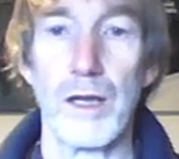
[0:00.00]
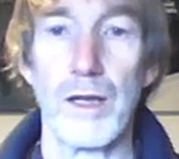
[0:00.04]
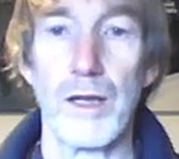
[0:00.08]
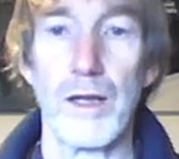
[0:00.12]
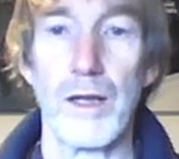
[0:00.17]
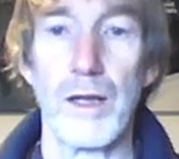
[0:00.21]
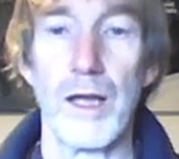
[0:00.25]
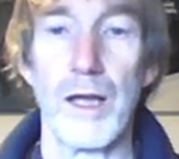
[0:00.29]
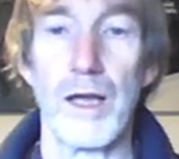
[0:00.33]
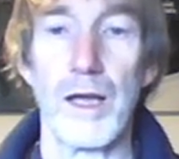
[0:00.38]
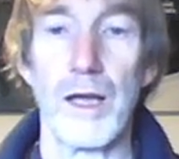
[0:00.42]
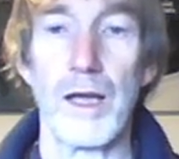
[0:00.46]

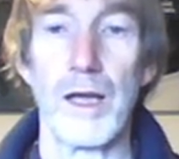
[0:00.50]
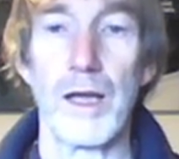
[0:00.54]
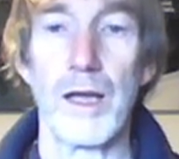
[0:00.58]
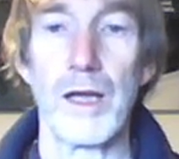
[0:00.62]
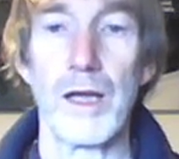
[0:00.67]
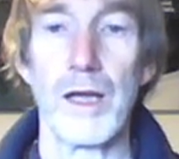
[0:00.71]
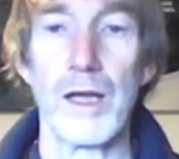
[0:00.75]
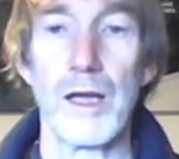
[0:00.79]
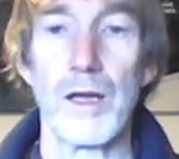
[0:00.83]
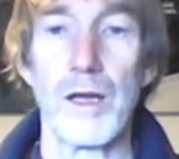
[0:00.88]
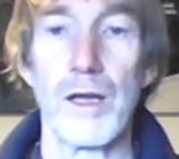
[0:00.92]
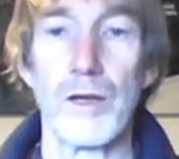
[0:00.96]

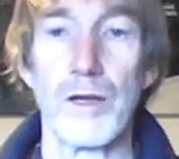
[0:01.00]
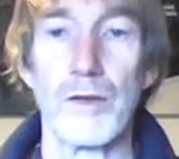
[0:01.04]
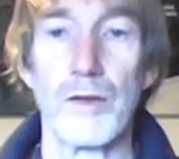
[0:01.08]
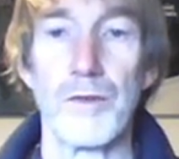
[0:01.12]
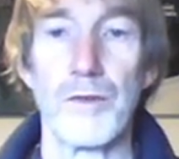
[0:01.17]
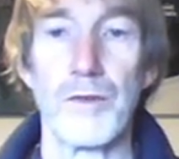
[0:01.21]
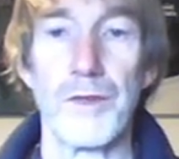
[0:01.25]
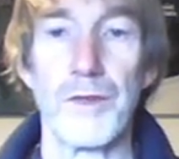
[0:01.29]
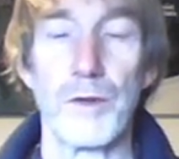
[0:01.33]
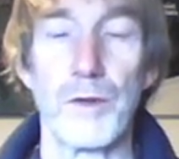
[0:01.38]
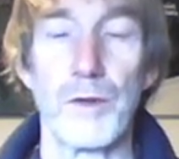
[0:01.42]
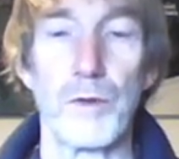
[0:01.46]

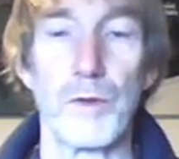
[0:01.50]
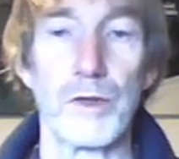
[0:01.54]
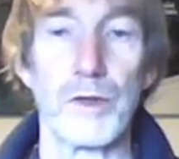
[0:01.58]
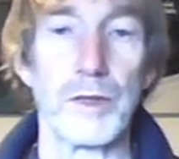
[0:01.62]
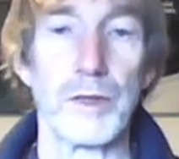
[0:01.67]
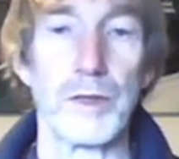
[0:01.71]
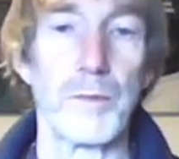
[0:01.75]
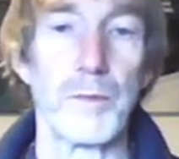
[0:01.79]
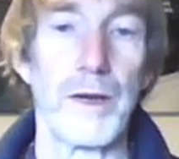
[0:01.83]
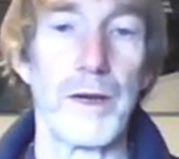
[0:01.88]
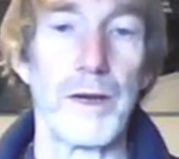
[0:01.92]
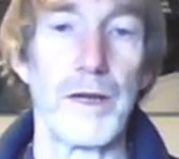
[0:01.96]
So we'll
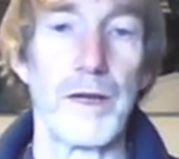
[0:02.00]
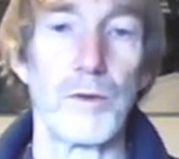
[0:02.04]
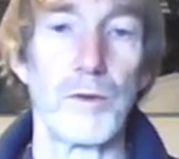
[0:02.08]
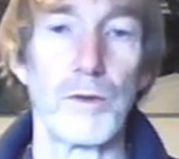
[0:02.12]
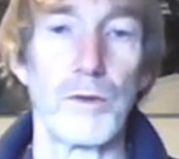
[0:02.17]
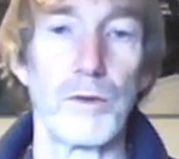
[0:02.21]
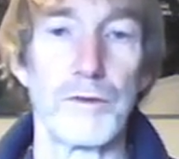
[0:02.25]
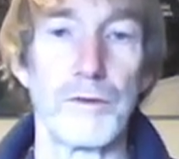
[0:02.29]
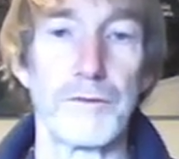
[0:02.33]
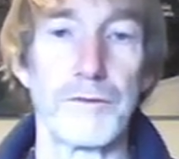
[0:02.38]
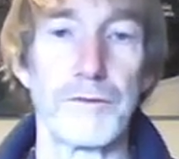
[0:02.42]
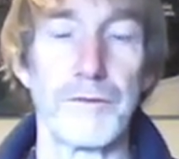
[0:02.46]
combine all the
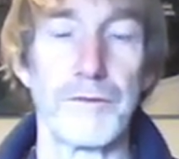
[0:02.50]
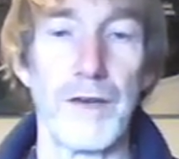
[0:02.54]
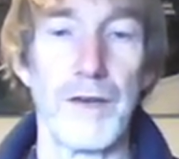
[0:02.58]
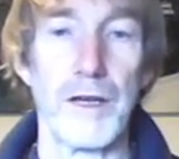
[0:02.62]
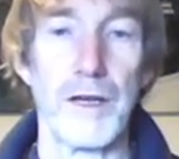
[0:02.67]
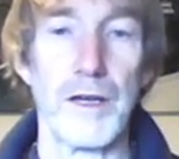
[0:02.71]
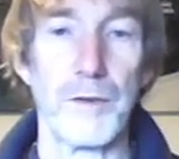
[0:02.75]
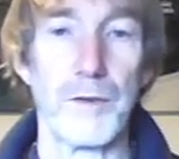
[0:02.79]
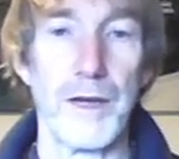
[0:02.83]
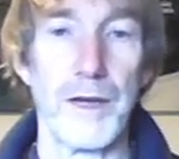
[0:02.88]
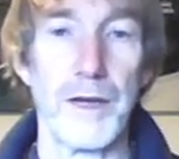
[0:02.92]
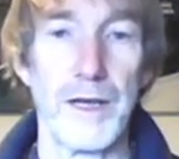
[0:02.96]

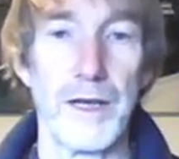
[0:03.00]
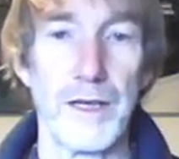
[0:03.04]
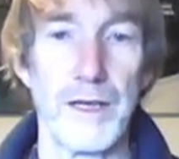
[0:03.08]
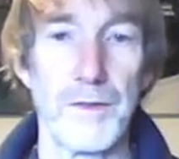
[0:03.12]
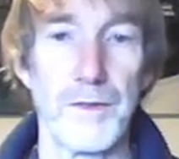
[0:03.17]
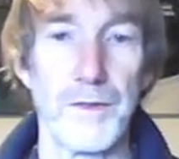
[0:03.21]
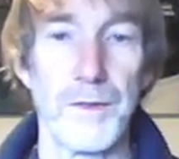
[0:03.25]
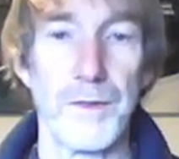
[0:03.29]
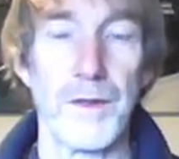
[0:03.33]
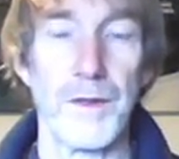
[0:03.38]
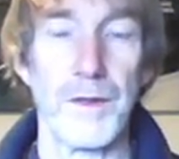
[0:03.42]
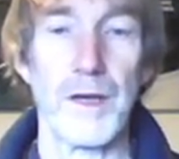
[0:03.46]
flow
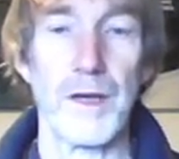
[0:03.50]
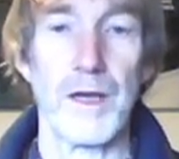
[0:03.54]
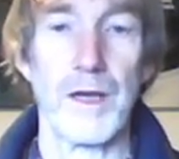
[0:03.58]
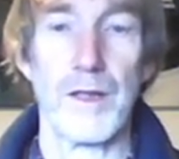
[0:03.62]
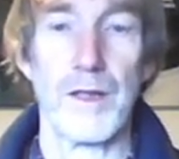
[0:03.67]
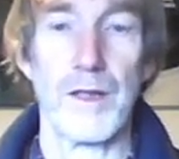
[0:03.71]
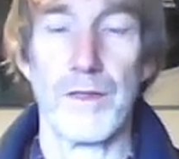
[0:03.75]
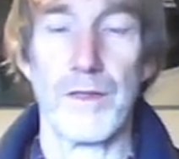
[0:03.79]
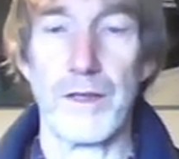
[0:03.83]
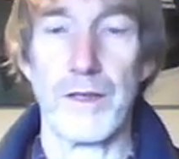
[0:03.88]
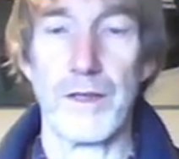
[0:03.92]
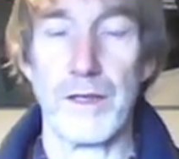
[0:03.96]
aids,
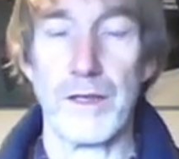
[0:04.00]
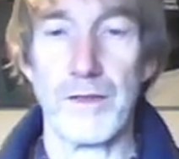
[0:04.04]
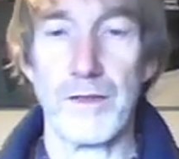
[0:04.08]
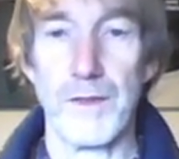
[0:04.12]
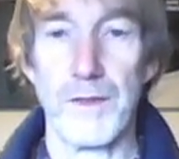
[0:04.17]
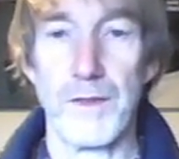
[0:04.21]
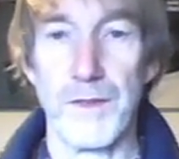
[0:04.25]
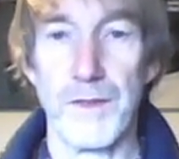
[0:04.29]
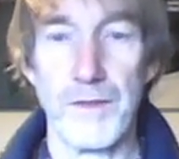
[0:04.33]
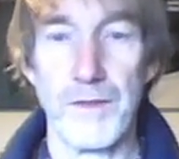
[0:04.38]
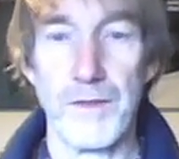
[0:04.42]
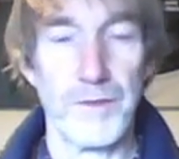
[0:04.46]
the
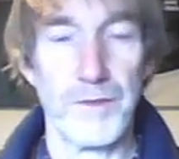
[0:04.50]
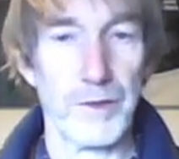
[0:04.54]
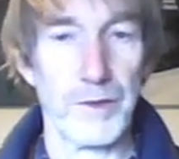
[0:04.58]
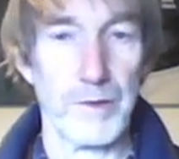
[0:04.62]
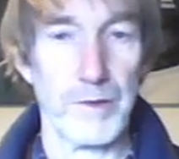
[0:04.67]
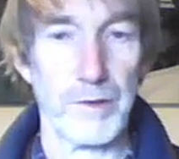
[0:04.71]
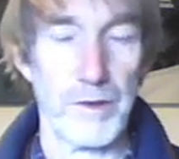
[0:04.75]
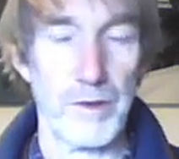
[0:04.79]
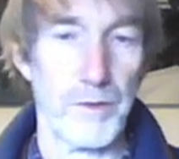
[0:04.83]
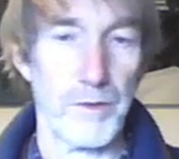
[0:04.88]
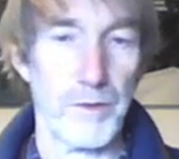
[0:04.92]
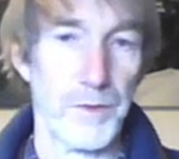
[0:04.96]

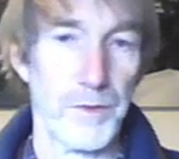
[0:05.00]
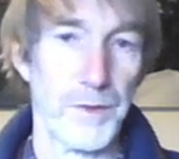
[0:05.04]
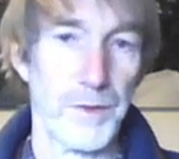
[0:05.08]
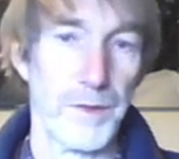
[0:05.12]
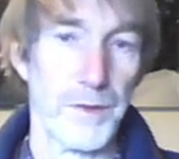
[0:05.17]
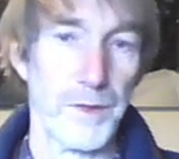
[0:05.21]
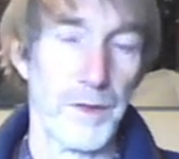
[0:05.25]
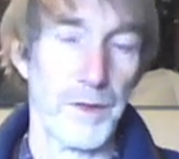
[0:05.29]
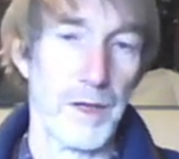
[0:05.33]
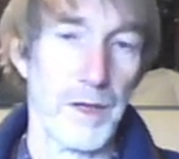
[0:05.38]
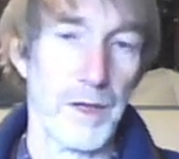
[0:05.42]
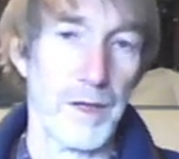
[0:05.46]
disintegrants,
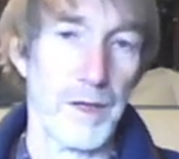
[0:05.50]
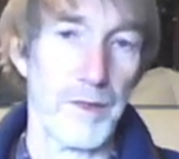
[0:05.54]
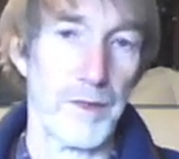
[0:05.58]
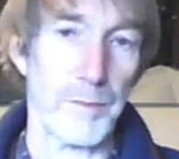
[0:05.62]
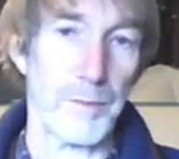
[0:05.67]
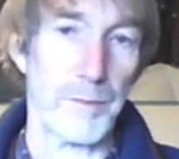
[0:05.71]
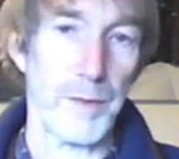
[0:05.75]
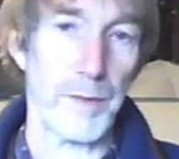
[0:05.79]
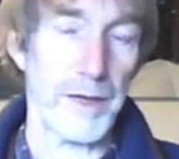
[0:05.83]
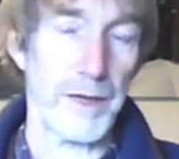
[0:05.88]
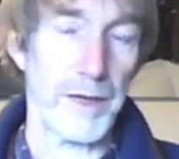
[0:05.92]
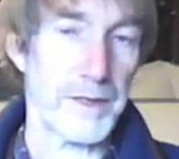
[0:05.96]
the
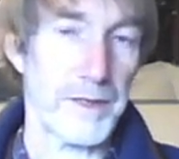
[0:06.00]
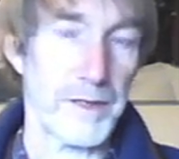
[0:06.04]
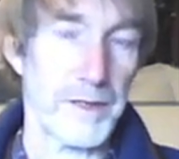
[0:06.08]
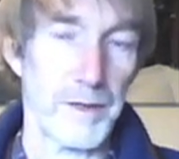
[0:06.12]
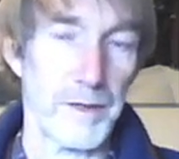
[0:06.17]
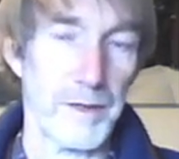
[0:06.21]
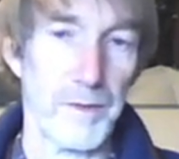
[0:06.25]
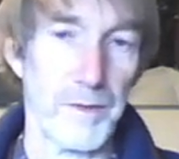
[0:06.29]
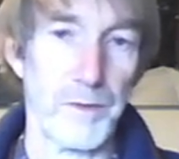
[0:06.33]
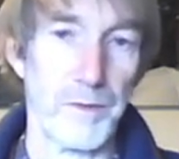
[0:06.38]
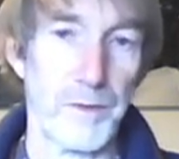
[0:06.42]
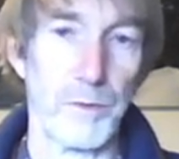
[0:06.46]

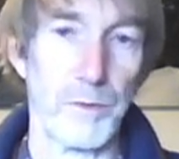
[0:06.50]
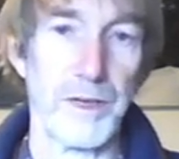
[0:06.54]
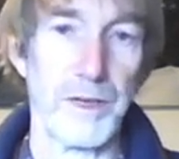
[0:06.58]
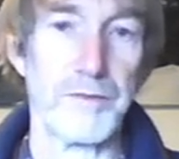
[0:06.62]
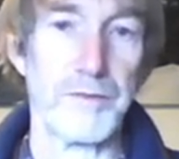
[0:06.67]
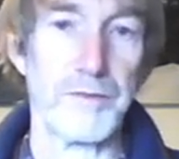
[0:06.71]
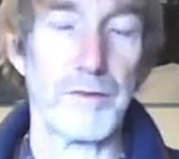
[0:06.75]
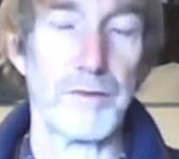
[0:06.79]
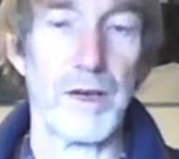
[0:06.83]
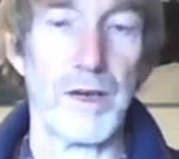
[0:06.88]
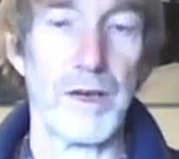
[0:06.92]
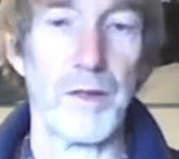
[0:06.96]
binders,
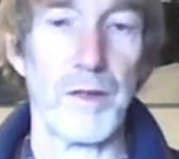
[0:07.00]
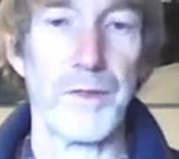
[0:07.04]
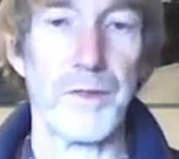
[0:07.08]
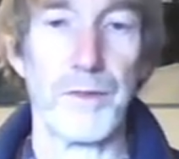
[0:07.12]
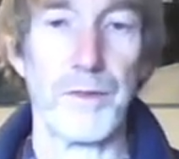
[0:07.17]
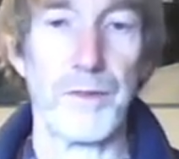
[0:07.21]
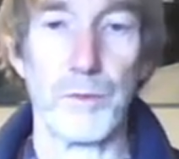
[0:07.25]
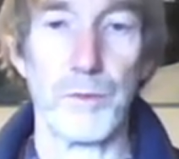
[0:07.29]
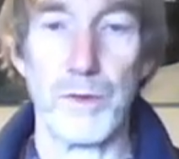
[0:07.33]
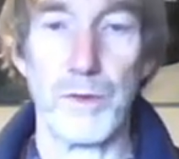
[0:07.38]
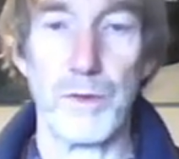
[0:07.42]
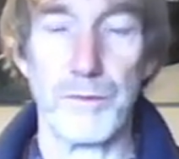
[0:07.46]
whatever else that
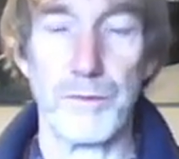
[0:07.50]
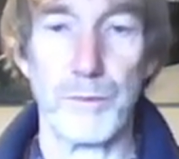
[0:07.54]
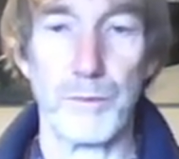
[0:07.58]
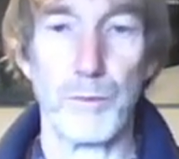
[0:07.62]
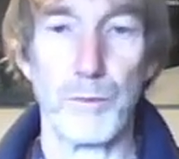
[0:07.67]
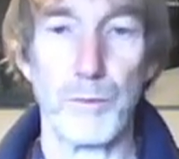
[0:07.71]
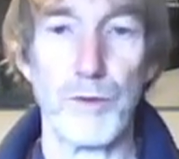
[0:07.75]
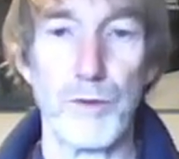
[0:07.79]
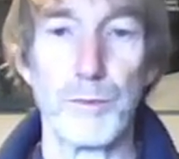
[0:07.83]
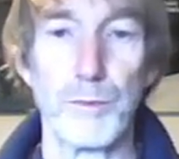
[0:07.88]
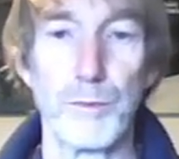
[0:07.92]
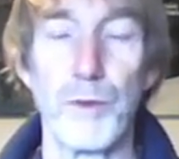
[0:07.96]

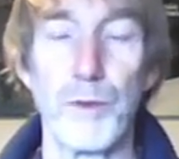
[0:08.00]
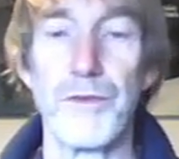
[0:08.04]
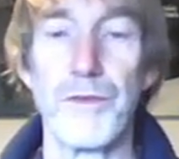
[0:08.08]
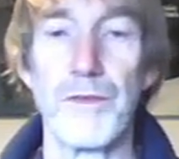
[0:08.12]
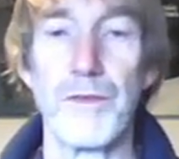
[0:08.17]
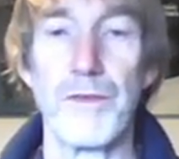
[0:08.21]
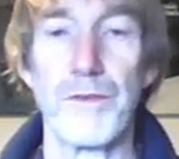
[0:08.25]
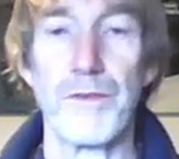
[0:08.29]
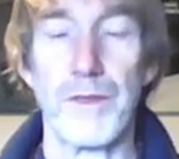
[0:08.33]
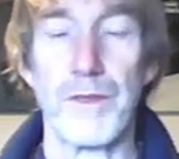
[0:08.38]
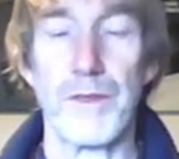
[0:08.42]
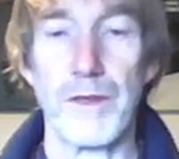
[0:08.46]
we've put
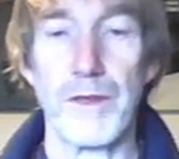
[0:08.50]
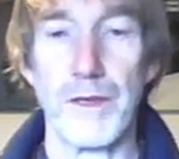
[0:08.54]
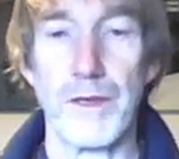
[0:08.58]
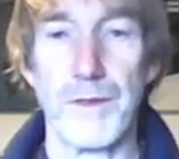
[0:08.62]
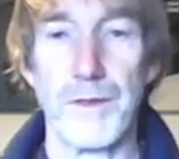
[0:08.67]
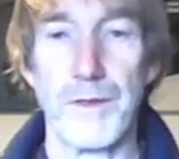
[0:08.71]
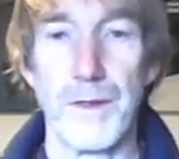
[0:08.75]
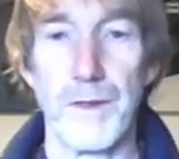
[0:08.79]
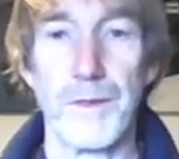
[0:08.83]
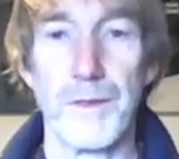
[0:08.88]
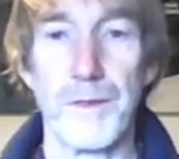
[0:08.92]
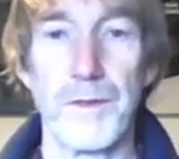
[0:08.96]
into the
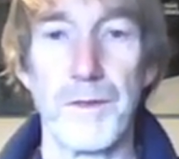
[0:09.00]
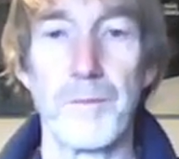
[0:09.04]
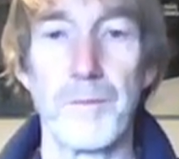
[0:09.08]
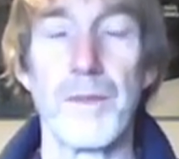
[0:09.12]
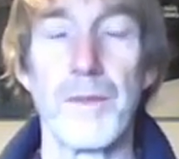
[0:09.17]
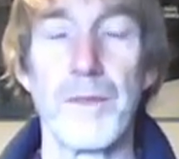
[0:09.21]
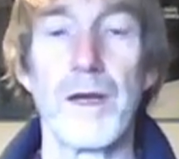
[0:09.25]
system,